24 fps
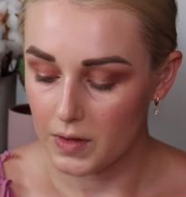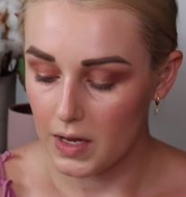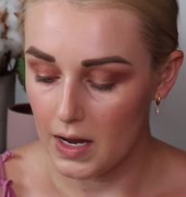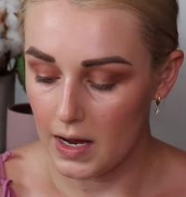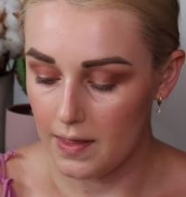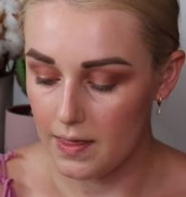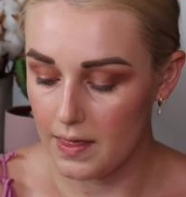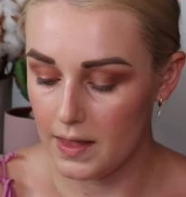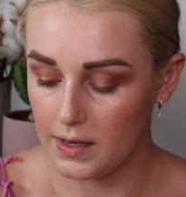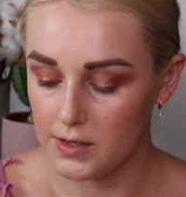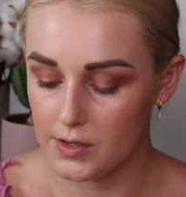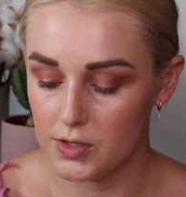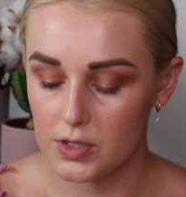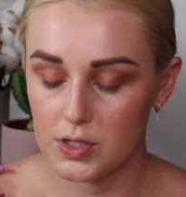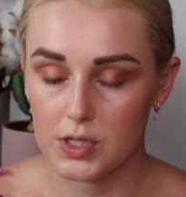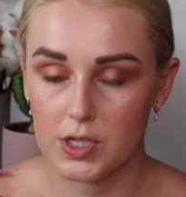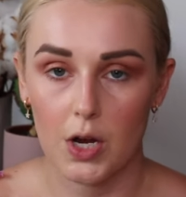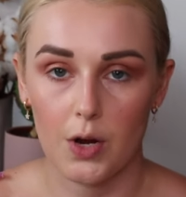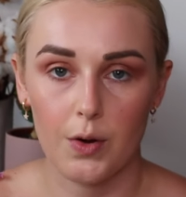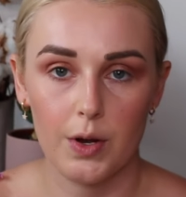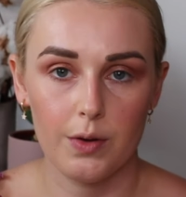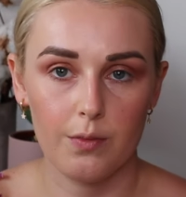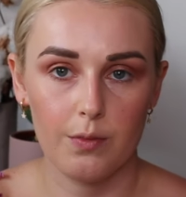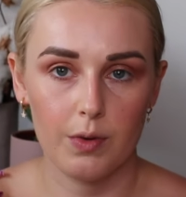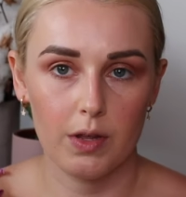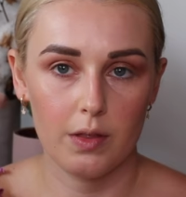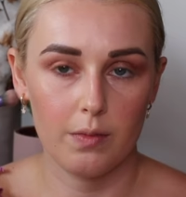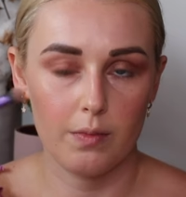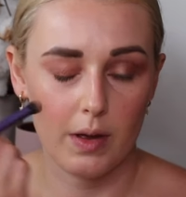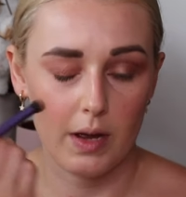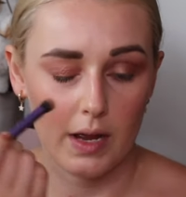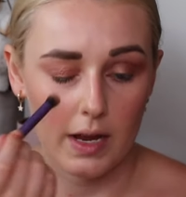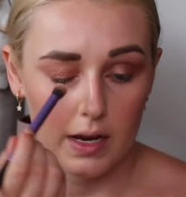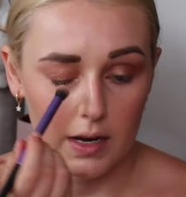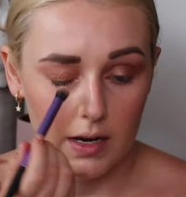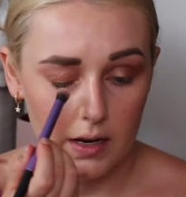And then just go in with
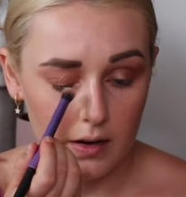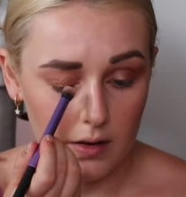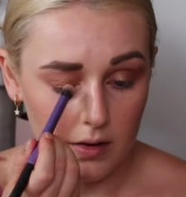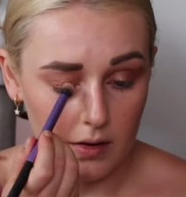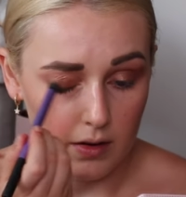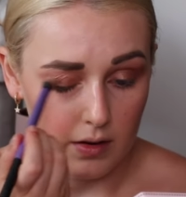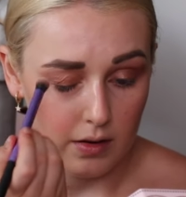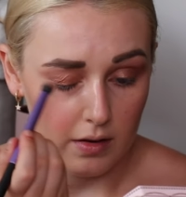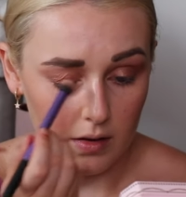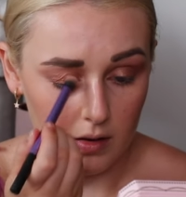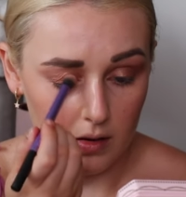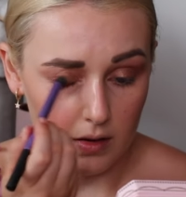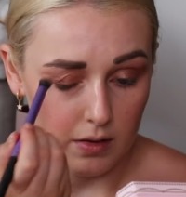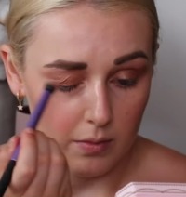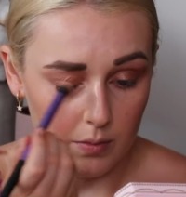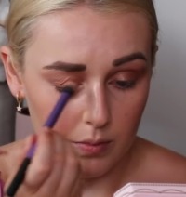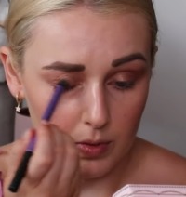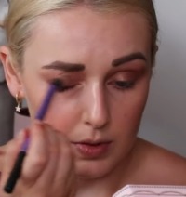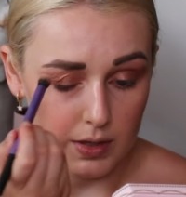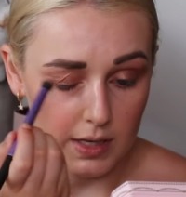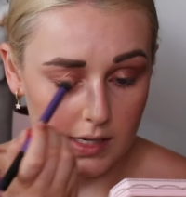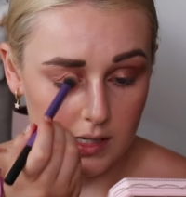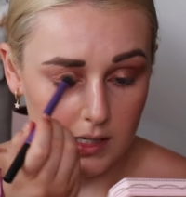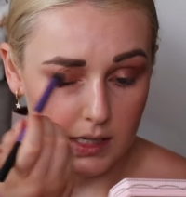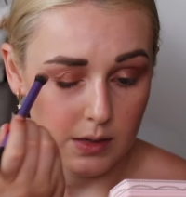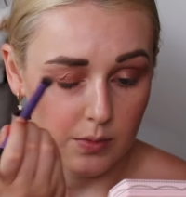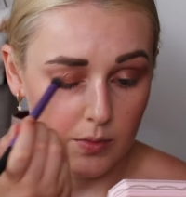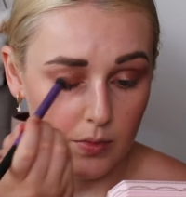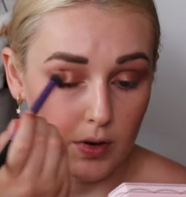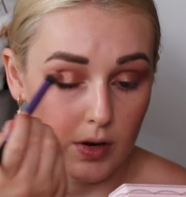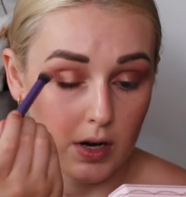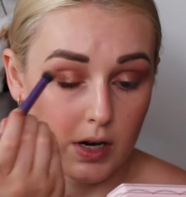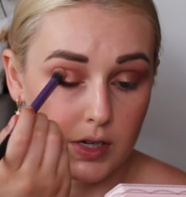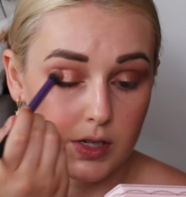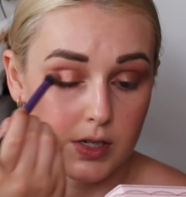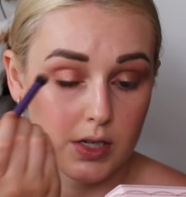my blending
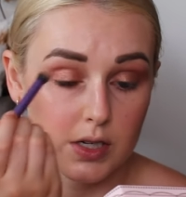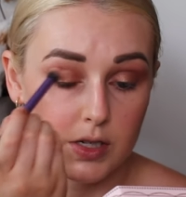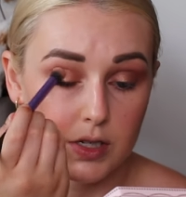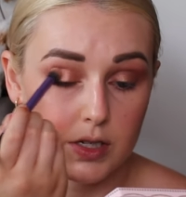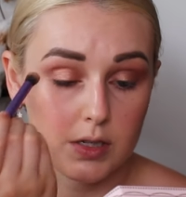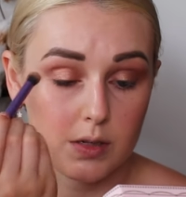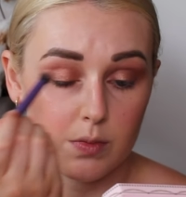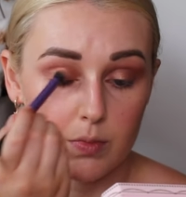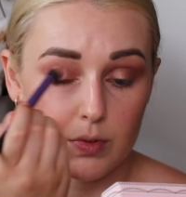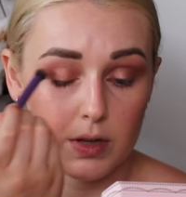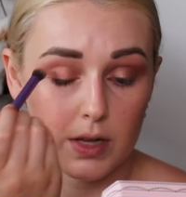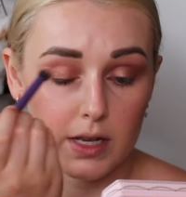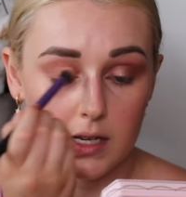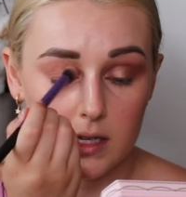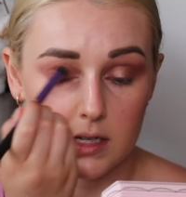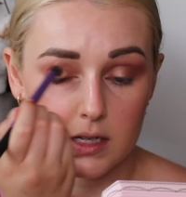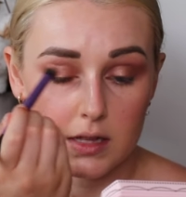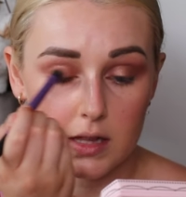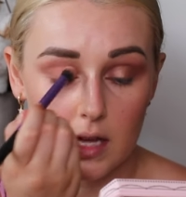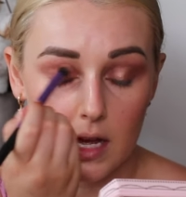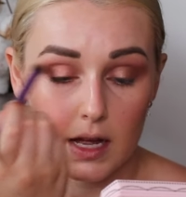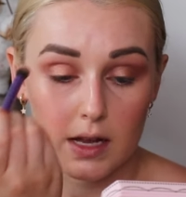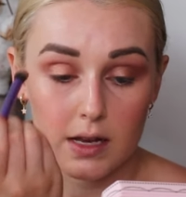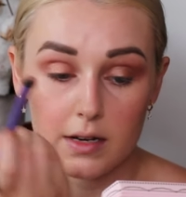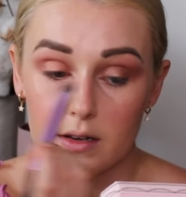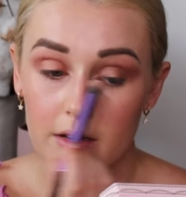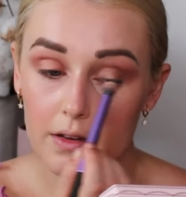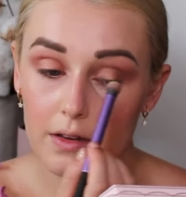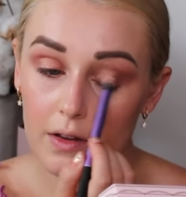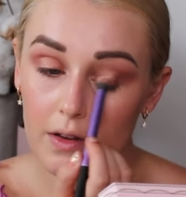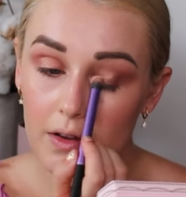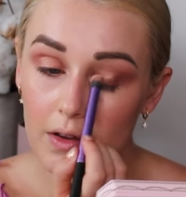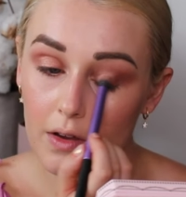brush and just blend that